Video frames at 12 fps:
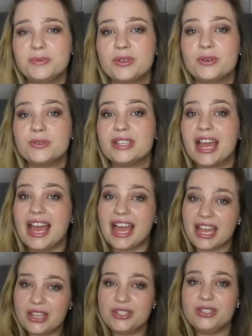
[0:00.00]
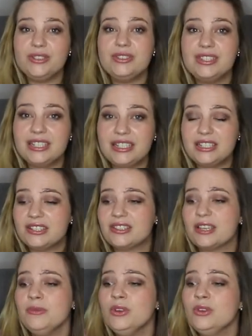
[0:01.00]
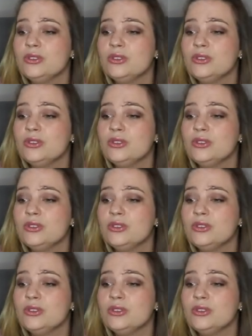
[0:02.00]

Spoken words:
because as you teach them